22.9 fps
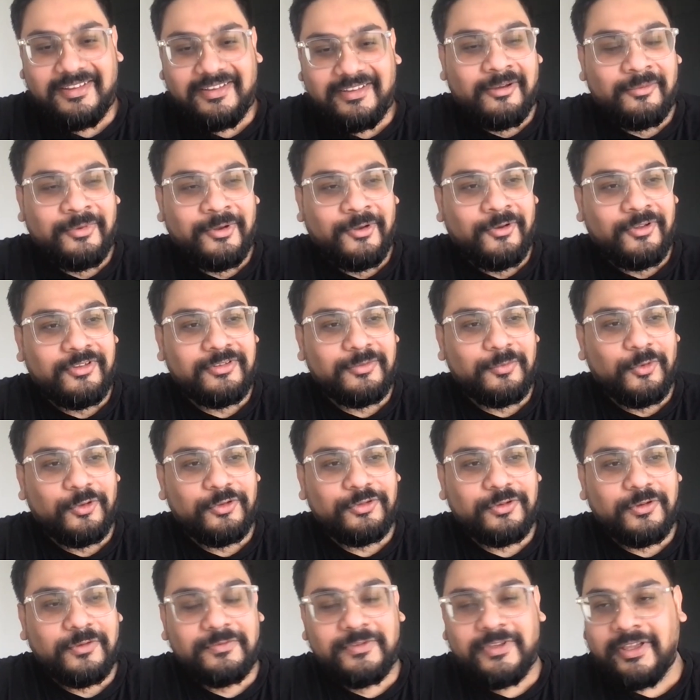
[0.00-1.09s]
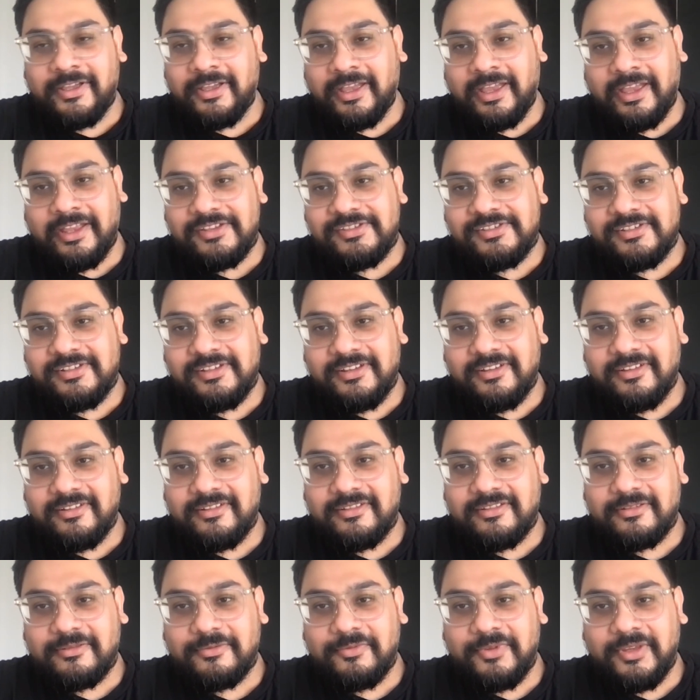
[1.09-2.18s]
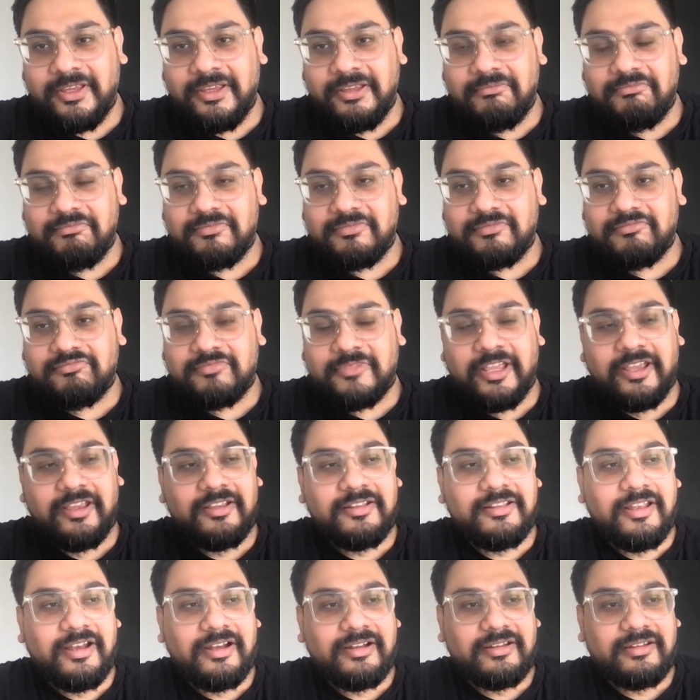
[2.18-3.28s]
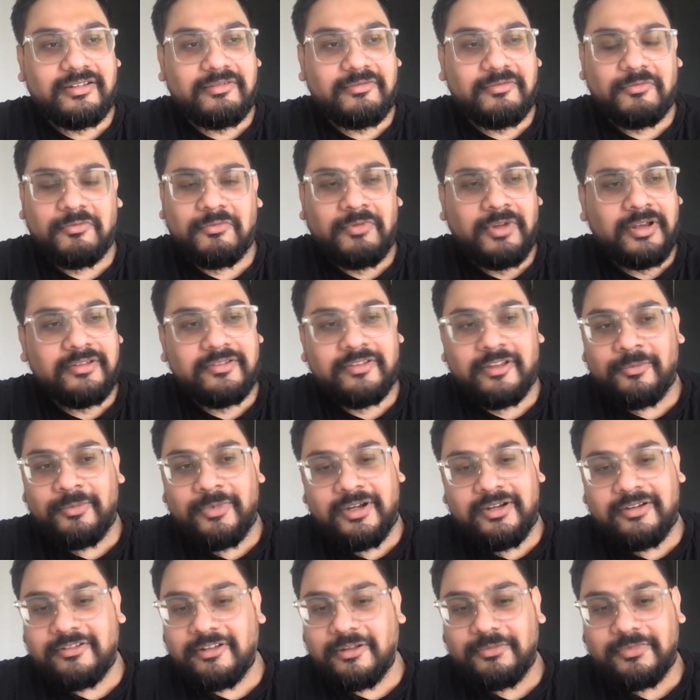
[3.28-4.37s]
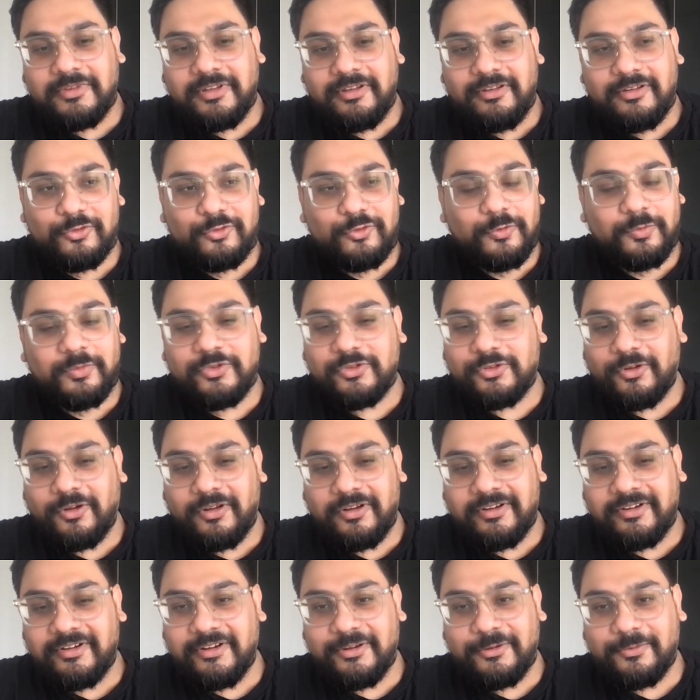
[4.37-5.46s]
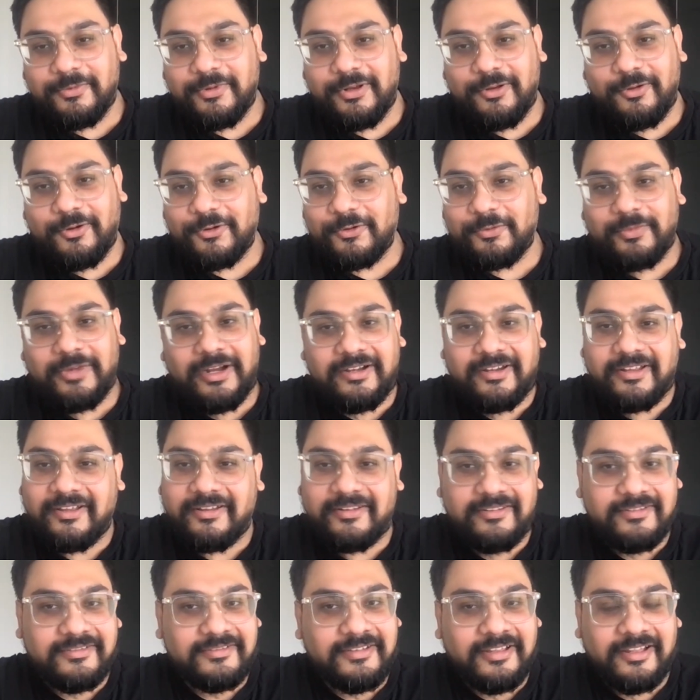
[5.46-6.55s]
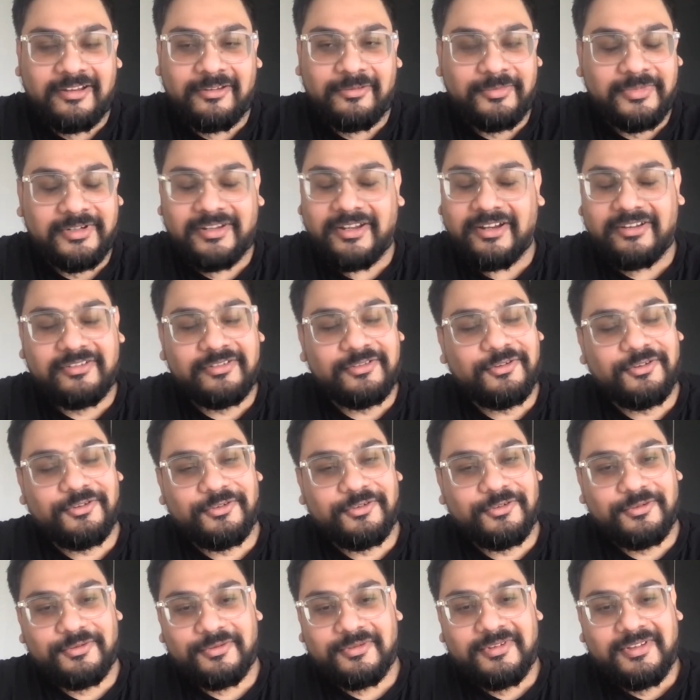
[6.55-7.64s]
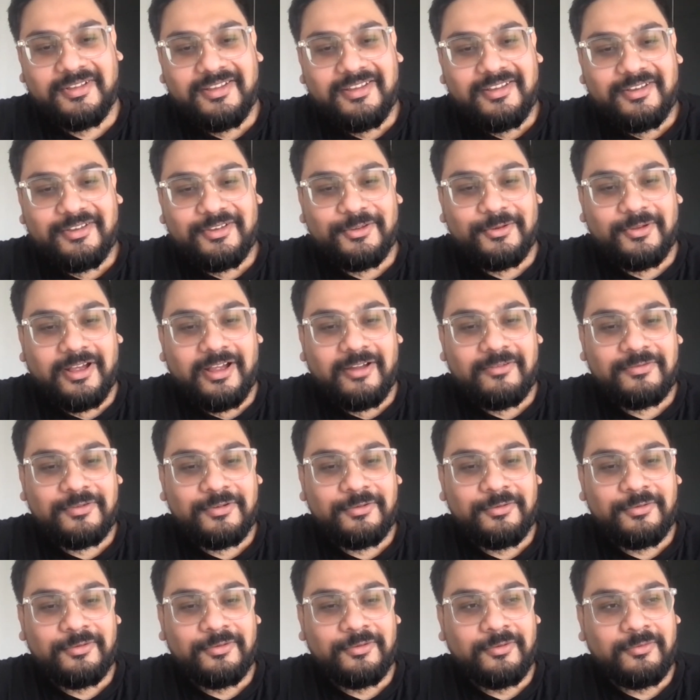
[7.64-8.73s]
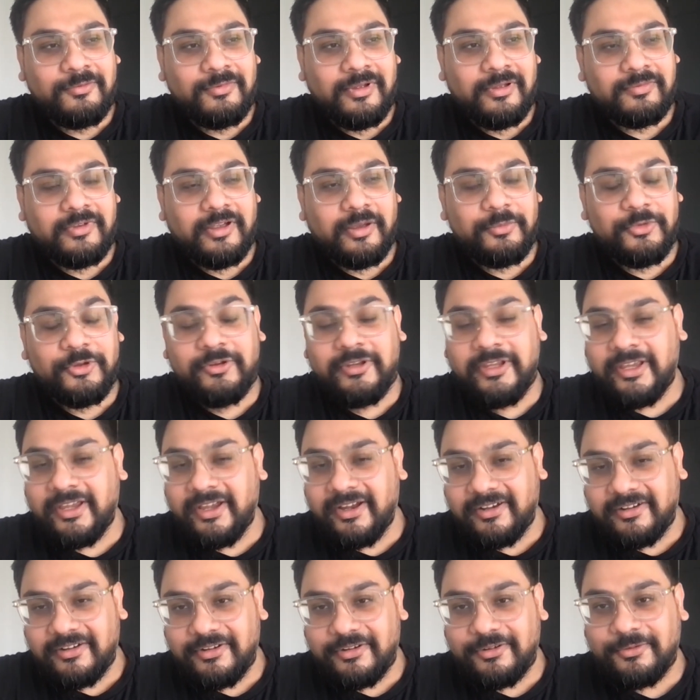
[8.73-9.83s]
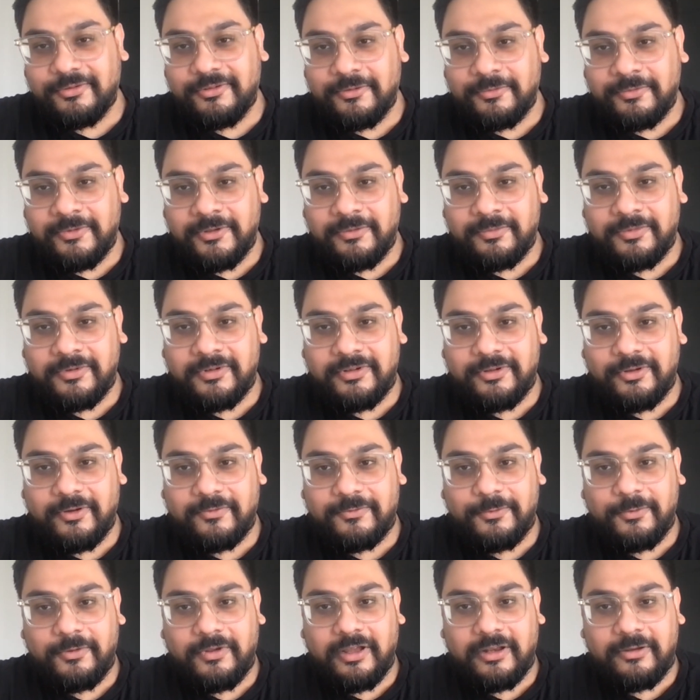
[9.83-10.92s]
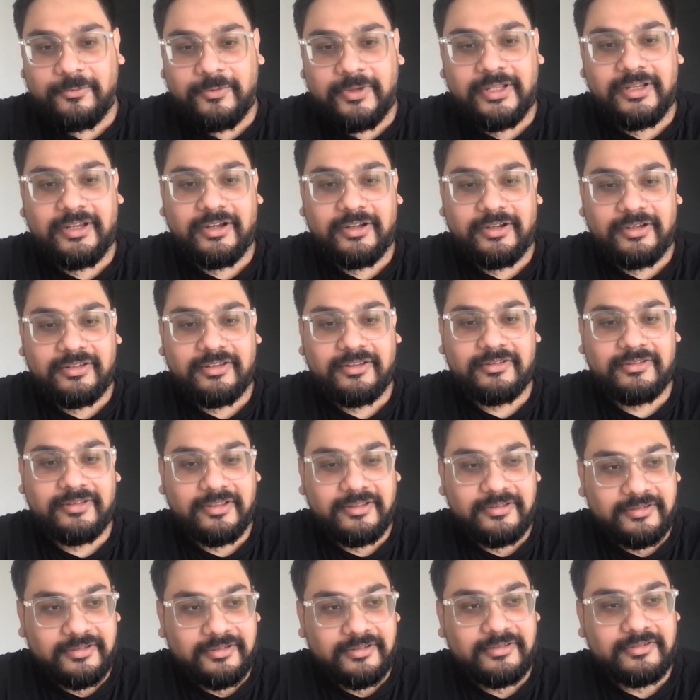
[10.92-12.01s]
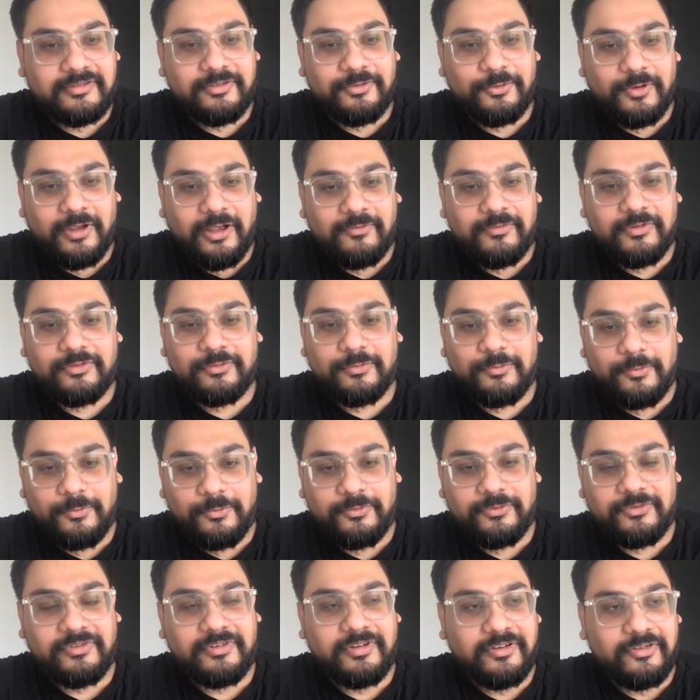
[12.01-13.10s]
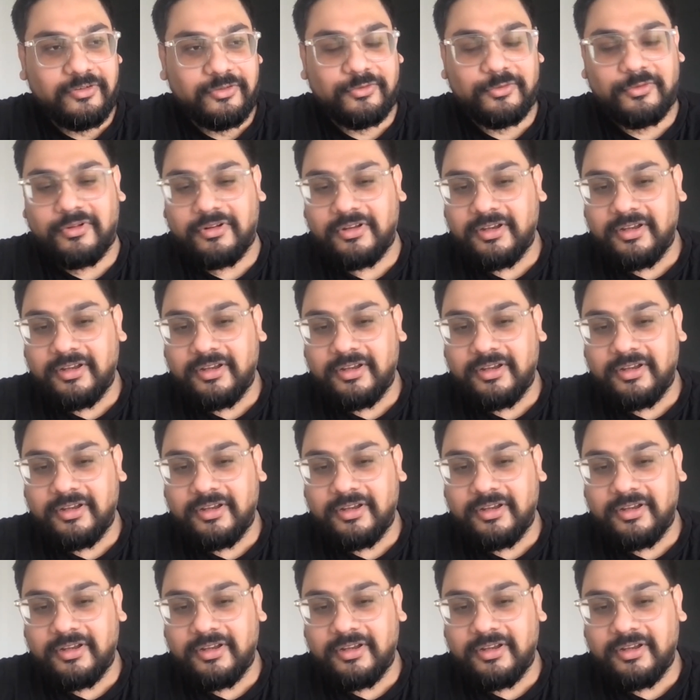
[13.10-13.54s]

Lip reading: Because most of the engineers, we think that once I build something super solid, it will automatically sell, but that's not true. You have to communicate it to the people. You have to convey that this exists, you have a solution, and so on.